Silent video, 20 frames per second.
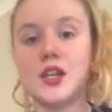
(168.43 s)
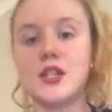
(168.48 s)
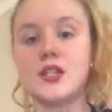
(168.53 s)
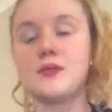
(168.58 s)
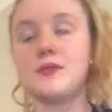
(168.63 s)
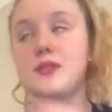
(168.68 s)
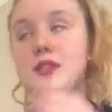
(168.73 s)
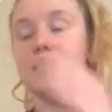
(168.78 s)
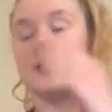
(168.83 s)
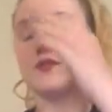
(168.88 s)

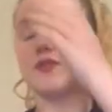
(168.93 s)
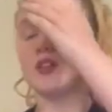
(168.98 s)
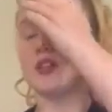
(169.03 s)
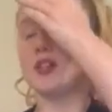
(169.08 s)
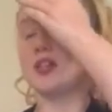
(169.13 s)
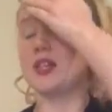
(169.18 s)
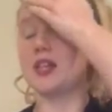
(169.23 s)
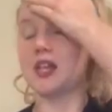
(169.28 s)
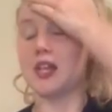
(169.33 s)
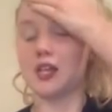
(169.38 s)

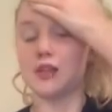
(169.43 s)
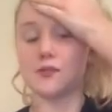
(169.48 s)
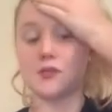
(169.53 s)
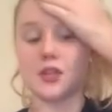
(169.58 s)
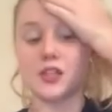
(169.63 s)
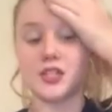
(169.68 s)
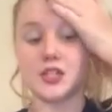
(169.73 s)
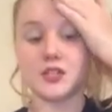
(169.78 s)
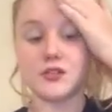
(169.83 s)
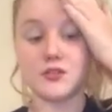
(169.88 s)
specifically in
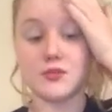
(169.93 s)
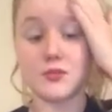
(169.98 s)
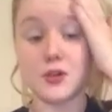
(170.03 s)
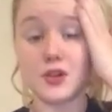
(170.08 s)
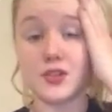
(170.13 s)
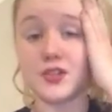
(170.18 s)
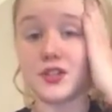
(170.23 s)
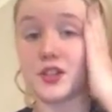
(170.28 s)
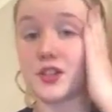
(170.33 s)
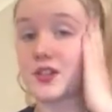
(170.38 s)
my digital
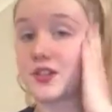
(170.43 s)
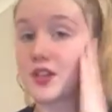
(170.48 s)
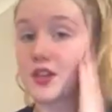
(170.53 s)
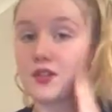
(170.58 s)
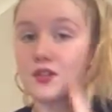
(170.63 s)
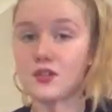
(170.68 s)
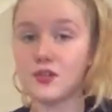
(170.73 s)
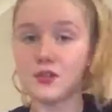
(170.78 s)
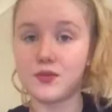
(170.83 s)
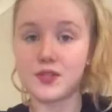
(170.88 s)
poster because I
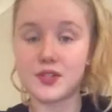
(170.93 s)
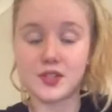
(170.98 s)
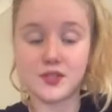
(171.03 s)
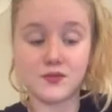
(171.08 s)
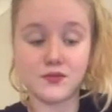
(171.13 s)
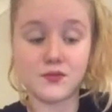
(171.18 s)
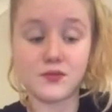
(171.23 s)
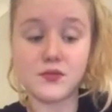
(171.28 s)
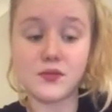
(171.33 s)
thought it was